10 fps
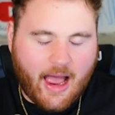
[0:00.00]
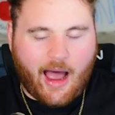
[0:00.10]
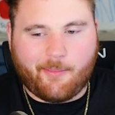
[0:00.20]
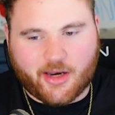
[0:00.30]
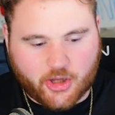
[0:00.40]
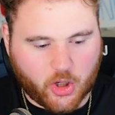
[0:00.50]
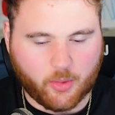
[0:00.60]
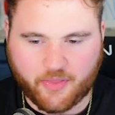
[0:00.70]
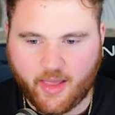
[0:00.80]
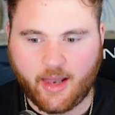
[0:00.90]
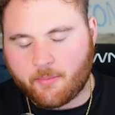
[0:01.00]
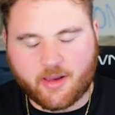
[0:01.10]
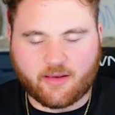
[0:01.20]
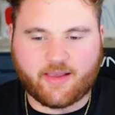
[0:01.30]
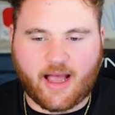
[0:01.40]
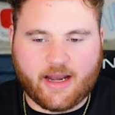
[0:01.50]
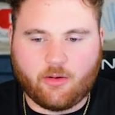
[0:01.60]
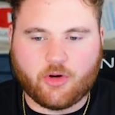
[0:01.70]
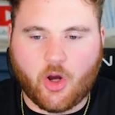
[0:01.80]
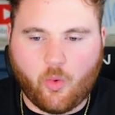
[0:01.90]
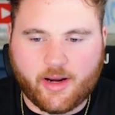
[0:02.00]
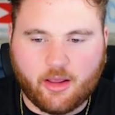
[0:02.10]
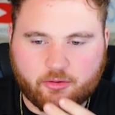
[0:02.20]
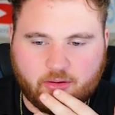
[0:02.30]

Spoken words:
I'm gonna go with that, because like I don't know what else,